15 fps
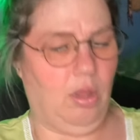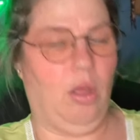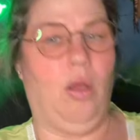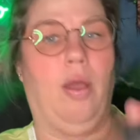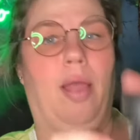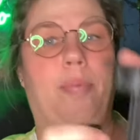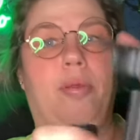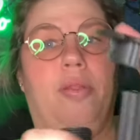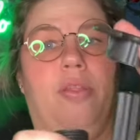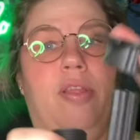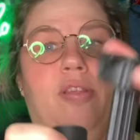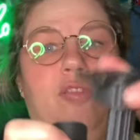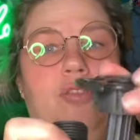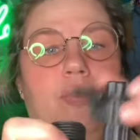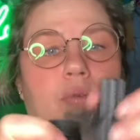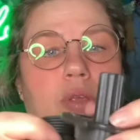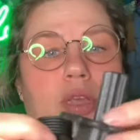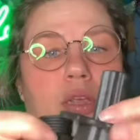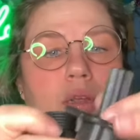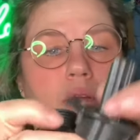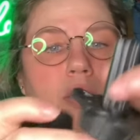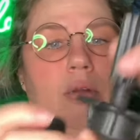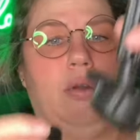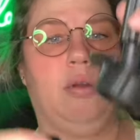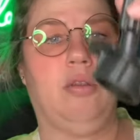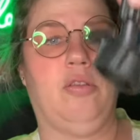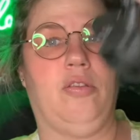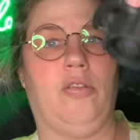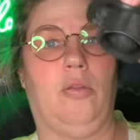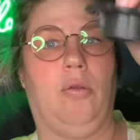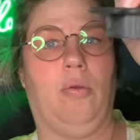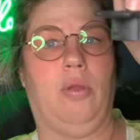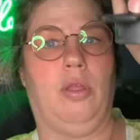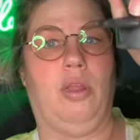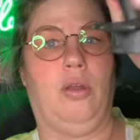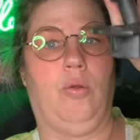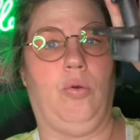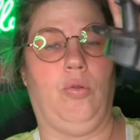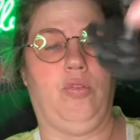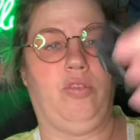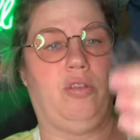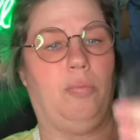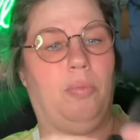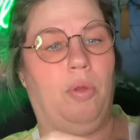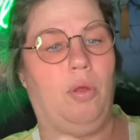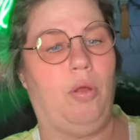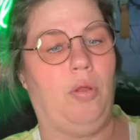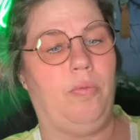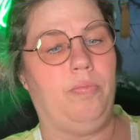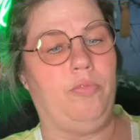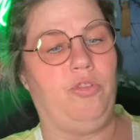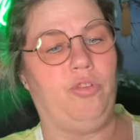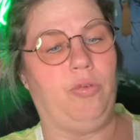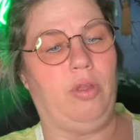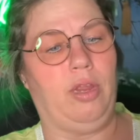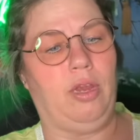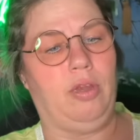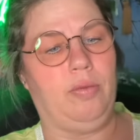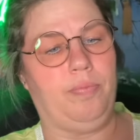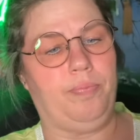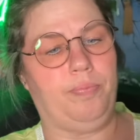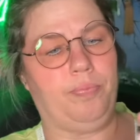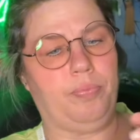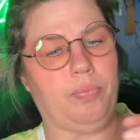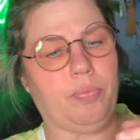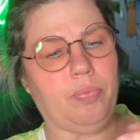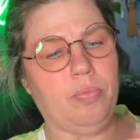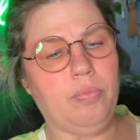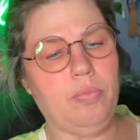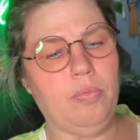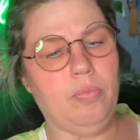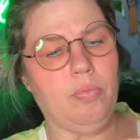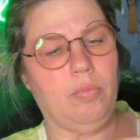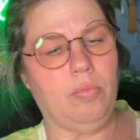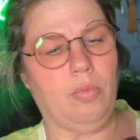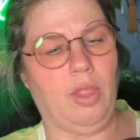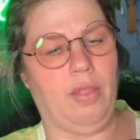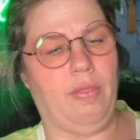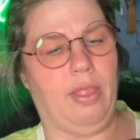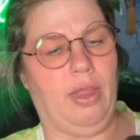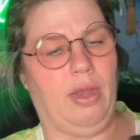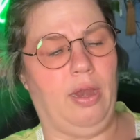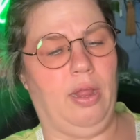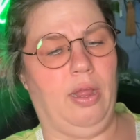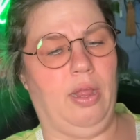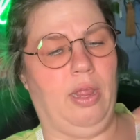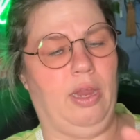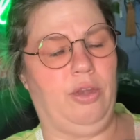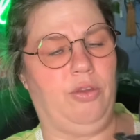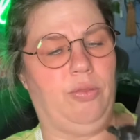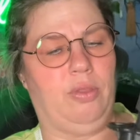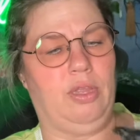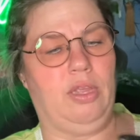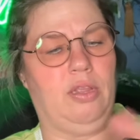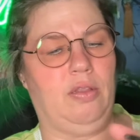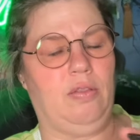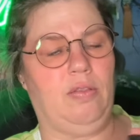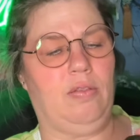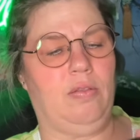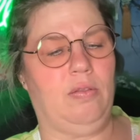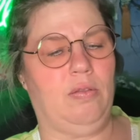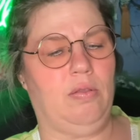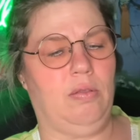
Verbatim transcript: Oh, I put this through here. So it holds the ball joint, and then I do this,